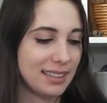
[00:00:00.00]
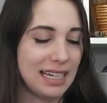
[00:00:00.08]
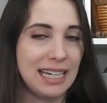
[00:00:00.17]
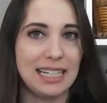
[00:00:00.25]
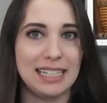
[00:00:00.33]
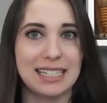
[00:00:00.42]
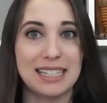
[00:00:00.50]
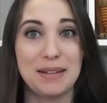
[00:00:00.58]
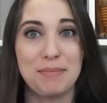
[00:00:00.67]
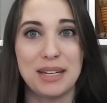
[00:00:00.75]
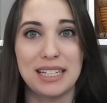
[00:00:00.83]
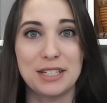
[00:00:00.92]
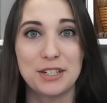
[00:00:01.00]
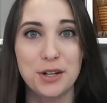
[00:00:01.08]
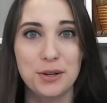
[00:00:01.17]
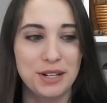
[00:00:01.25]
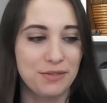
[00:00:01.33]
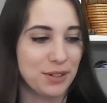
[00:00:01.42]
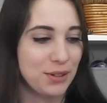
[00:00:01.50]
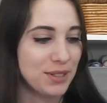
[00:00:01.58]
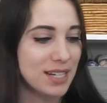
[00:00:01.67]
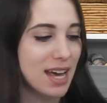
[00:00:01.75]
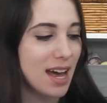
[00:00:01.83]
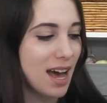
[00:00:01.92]
It has been so
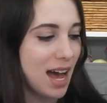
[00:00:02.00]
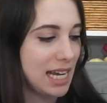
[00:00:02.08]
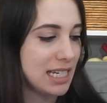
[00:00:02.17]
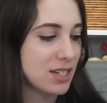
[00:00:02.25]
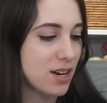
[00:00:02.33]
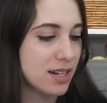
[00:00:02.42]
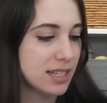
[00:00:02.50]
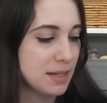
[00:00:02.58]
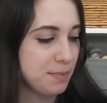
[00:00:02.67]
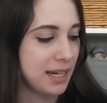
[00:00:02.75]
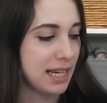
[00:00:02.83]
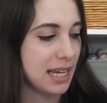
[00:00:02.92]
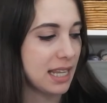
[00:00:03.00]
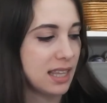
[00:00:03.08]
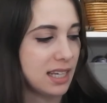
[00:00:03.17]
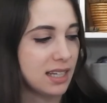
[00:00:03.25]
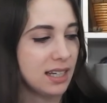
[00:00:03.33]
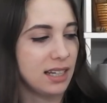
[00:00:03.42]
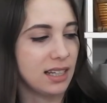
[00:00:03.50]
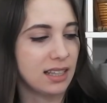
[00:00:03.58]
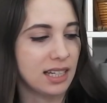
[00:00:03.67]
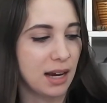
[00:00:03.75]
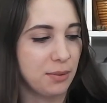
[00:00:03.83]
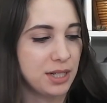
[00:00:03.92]
difficult. I started spinning it thinking
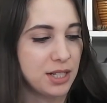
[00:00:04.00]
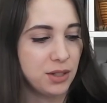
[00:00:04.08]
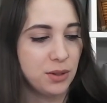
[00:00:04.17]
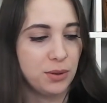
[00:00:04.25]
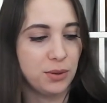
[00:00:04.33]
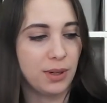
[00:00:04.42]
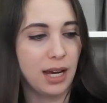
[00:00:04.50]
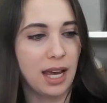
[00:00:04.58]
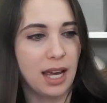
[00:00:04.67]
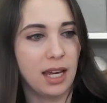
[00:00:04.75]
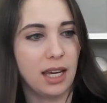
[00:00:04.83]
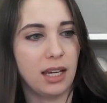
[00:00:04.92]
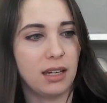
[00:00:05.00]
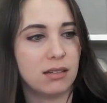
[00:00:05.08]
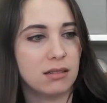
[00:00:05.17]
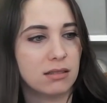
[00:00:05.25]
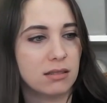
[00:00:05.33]
that I would do a,